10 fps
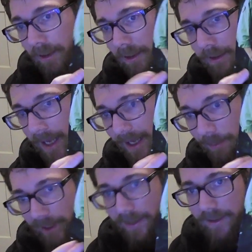Daddy
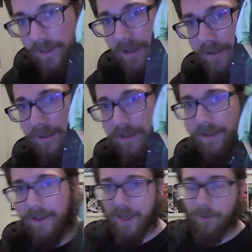Pete.
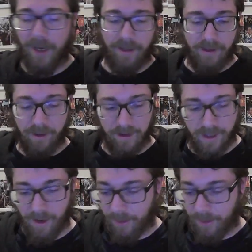All the